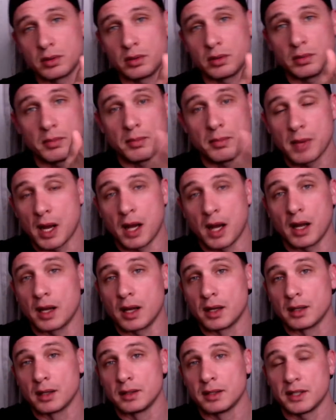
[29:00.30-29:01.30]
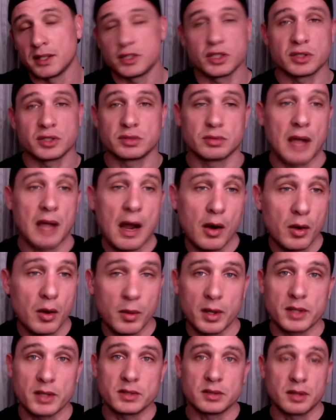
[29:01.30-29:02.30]
ma. It's just how it
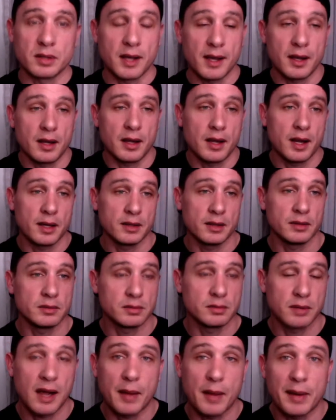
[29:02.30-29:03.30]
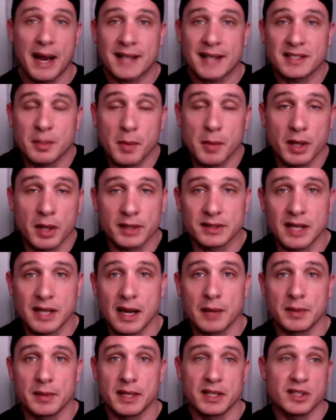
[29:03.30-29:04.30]
was. I... I I would ask them all the
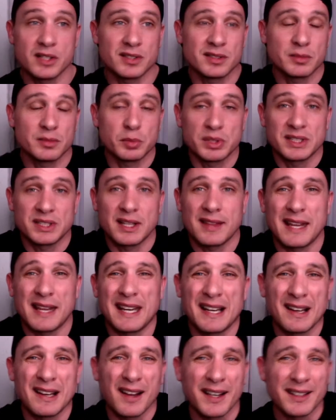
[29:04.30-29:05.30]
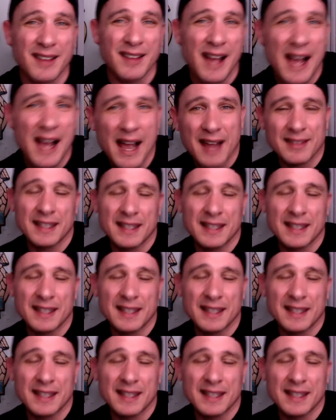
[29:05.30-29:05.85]
time, and they just would say they didn't like the high, they